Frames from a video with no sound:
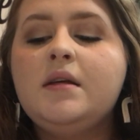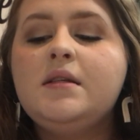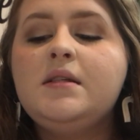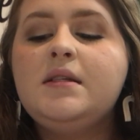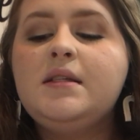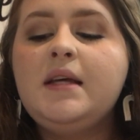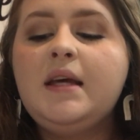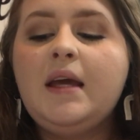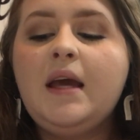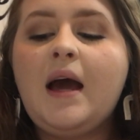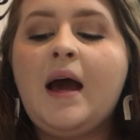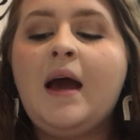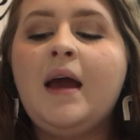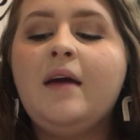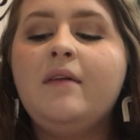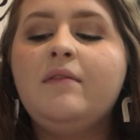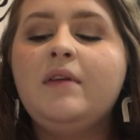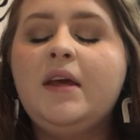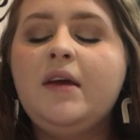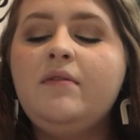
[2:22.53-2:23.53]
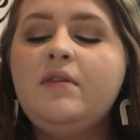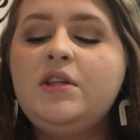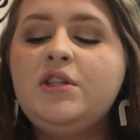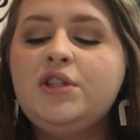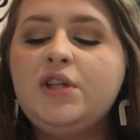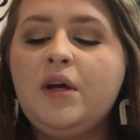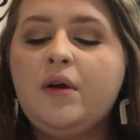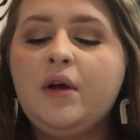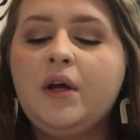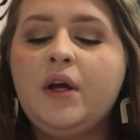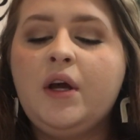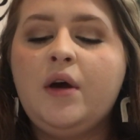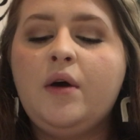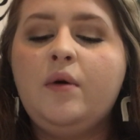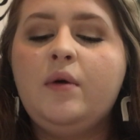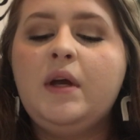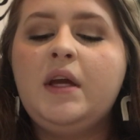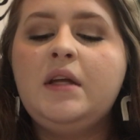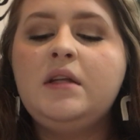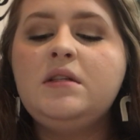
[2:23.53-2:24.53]
'See, I have given
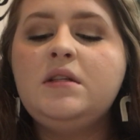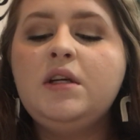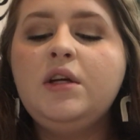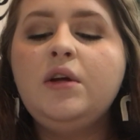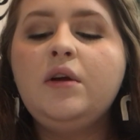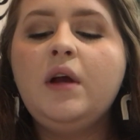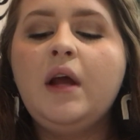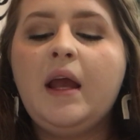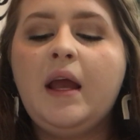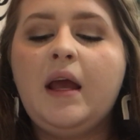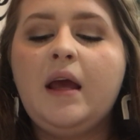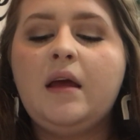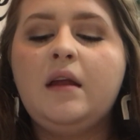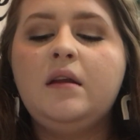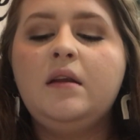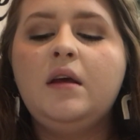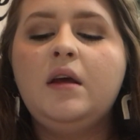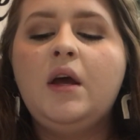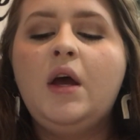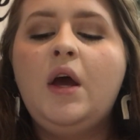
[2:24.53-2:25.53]
Jericho into your hand